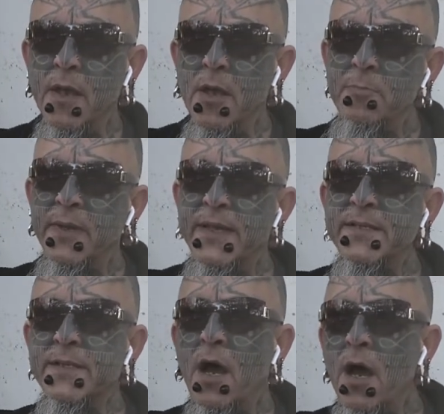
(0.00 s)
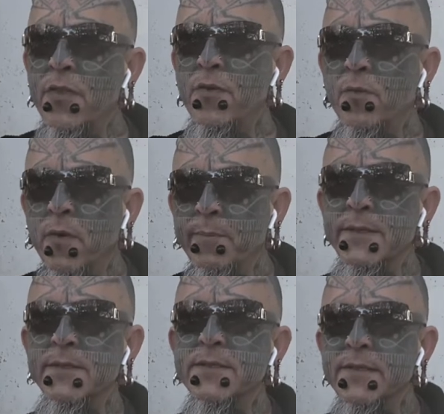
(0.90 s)
placed on the
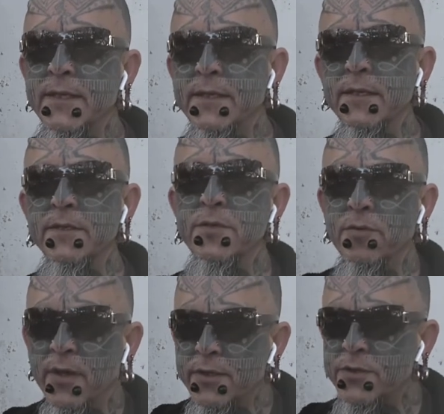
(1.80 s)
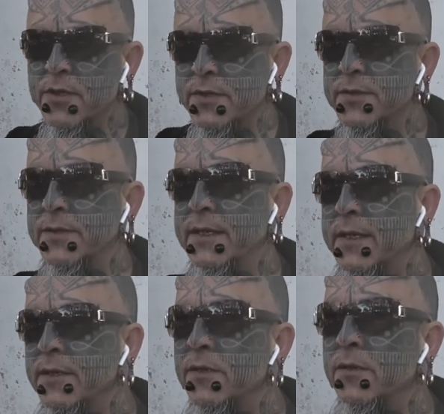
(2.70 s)
woman seeking to unjustly
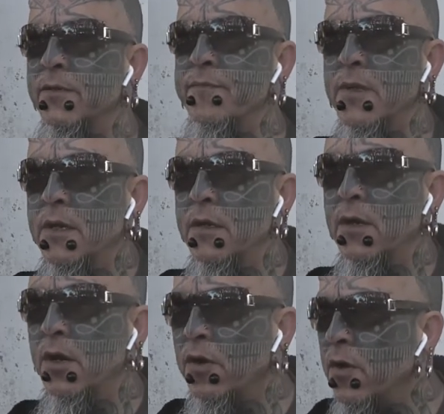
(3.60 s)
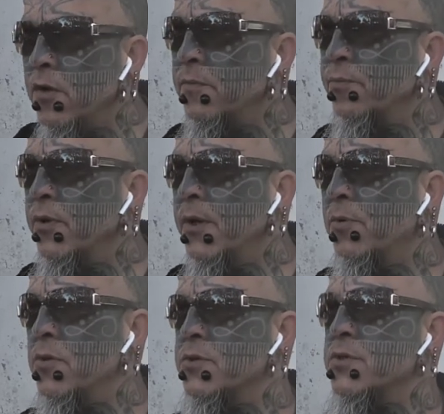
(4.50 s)
kill her own
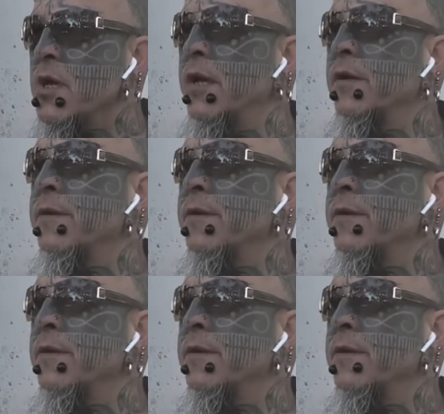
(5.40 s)
preborn child.